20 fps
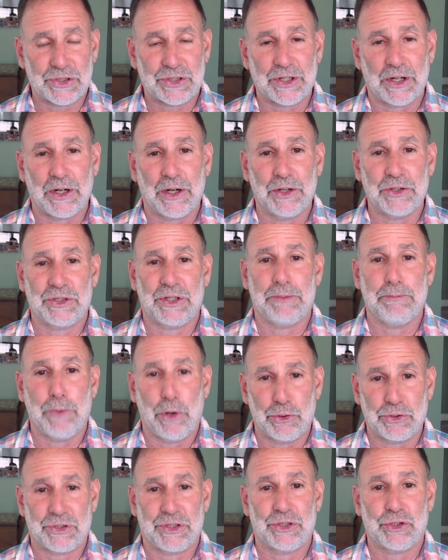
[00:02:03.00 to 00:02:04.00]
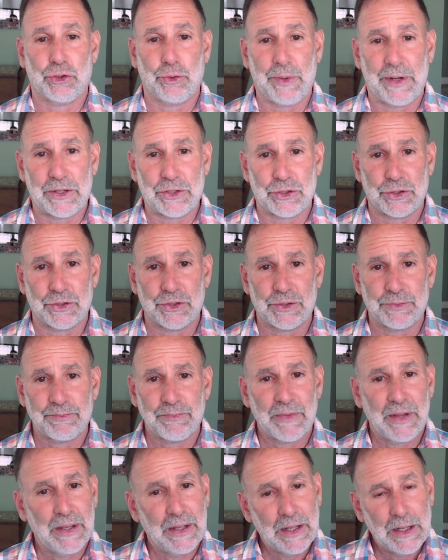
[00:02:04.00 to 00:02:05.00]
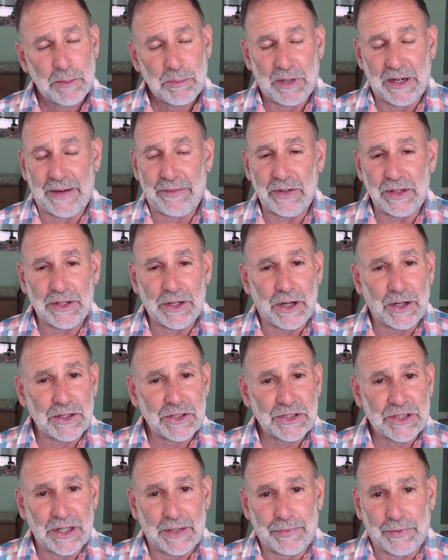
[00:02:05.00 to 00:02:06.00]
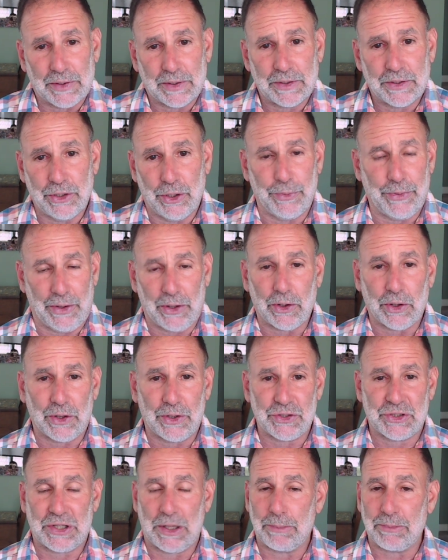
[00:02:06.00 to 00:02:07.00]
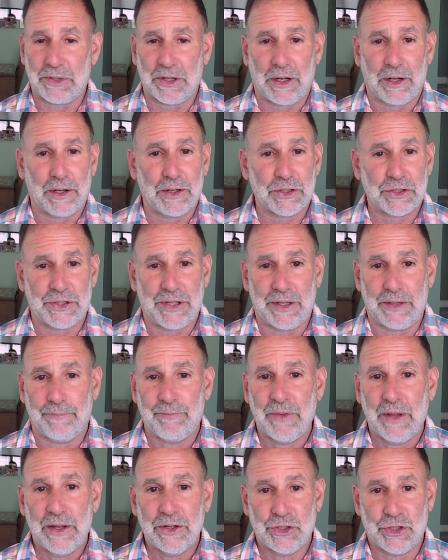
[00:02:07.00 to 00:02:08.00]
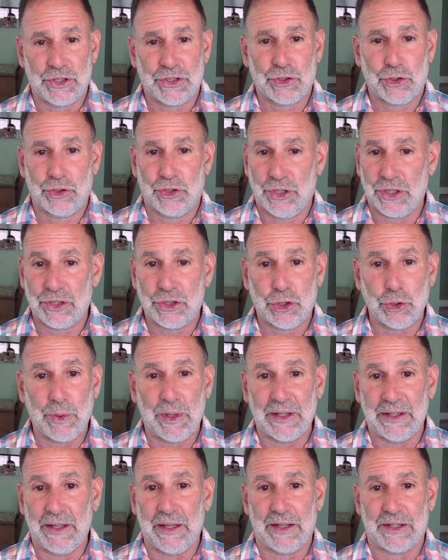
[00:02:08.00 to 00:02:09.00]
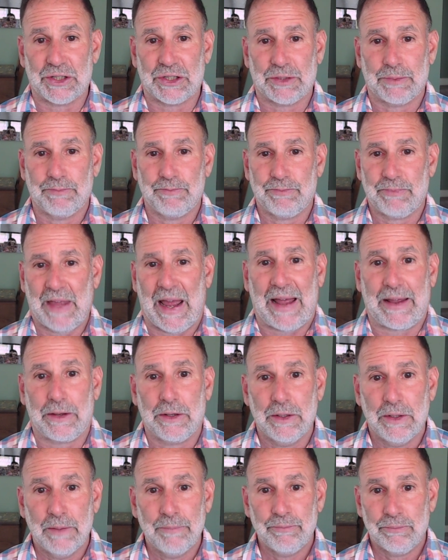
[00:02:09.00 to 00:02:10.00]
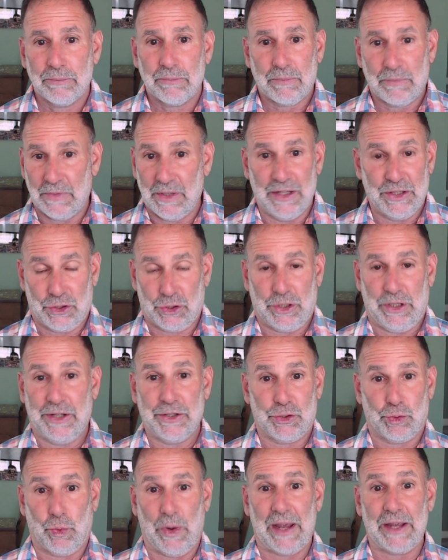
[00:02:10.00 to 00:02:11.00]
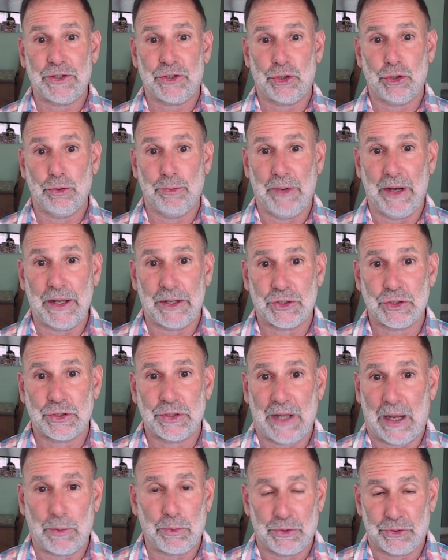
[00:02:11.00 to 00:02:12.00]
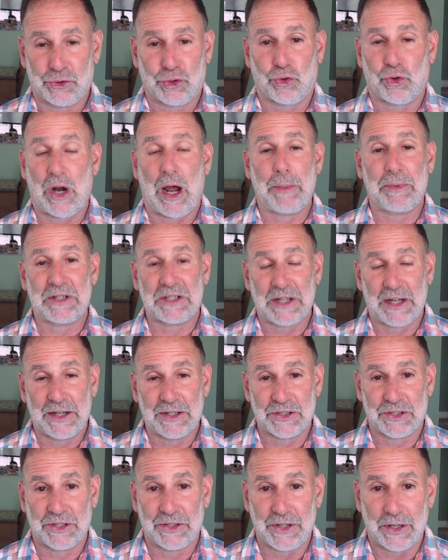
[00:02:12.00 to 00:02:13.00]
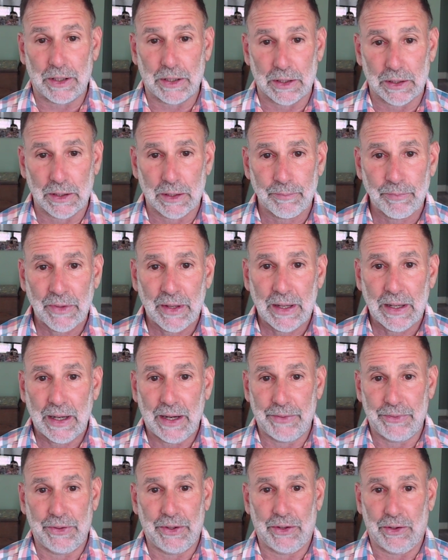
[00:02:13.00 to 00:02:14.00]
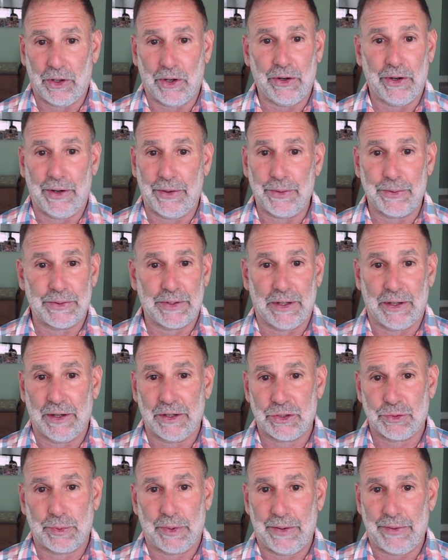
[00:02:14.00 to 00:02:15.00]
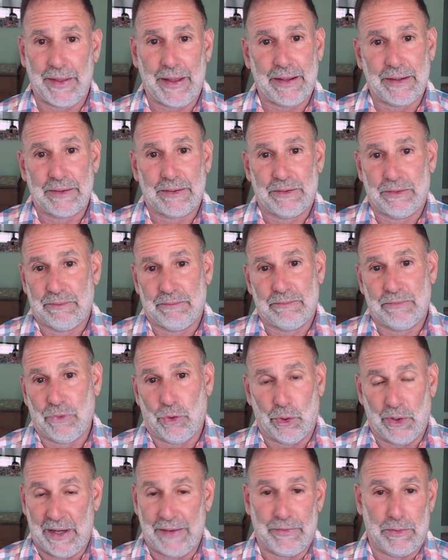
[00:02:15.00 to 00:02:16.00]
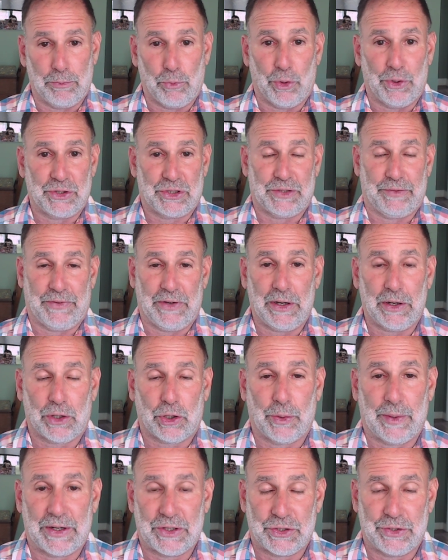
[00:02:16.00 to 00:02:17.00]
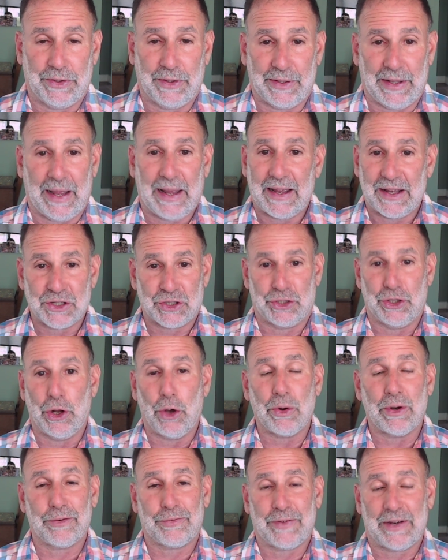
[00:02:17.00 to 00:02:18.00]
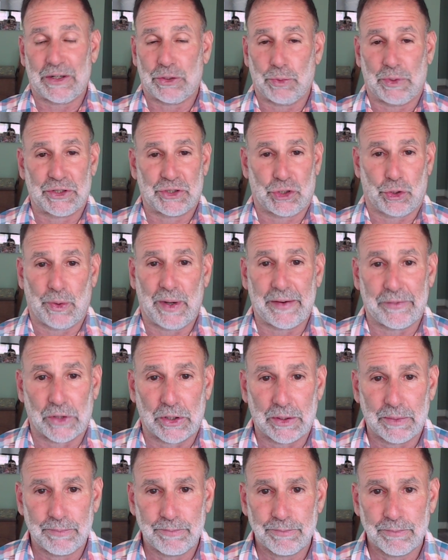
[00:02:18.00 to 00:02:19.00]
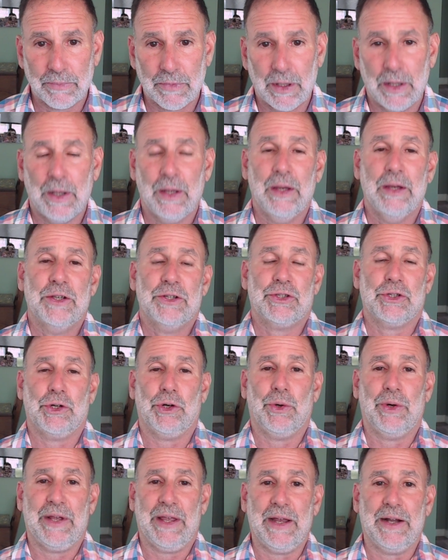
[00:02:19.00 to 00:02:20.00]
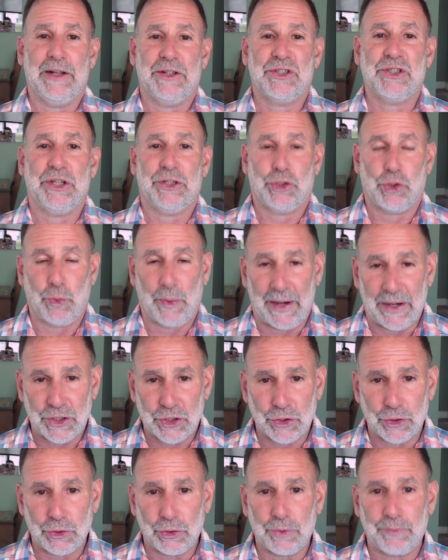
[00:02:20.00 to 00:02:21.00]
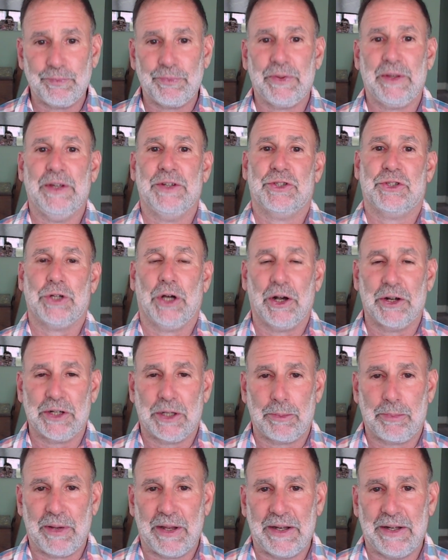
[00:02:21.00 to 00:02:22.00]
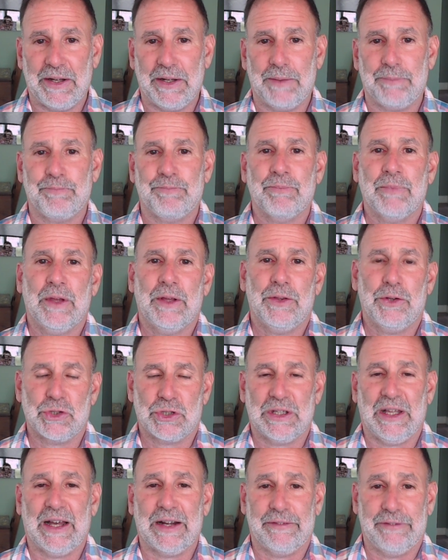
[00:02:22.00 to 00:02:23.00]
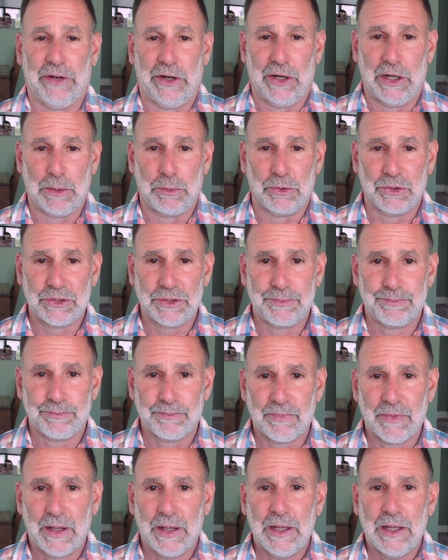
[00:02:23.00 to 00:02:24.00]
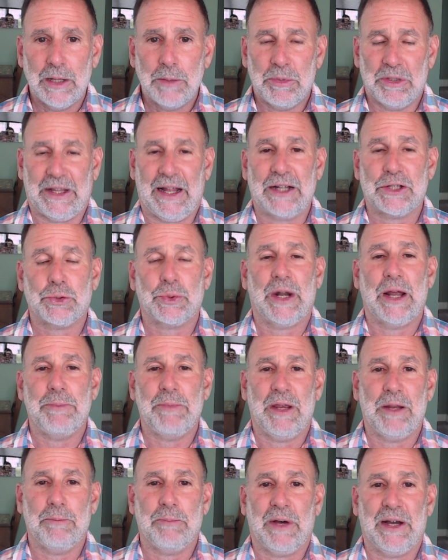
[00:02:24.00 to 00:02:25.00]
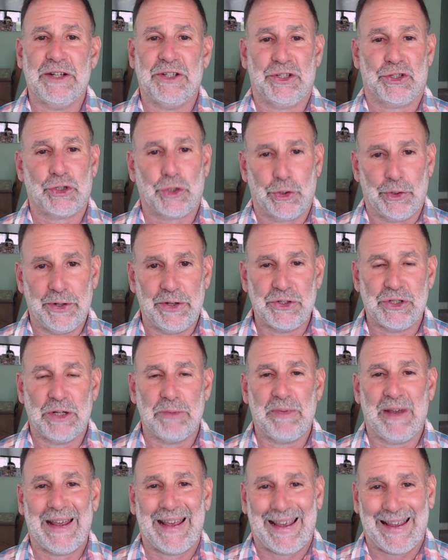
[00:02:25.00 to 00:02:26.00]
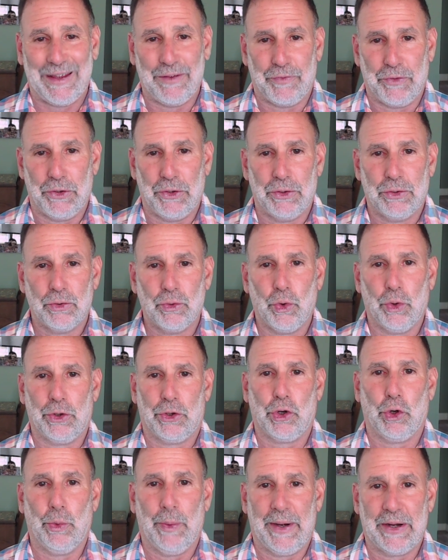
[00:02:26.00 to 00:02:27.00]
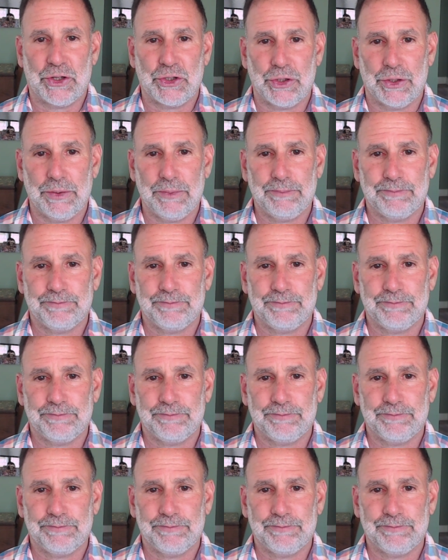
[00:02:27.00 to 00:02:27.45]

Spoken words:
dogs in most situations. But every dog is different. You know, there are some dogs that just doing this is way too much. That will traumatize the dog. And there are other dogs where that, or even more severe correction than that, has no effect whatsoever. So again, it's situational, it's dog-dependent, there's a lot of variables. But that's what I mean by discouraging behavior or correction.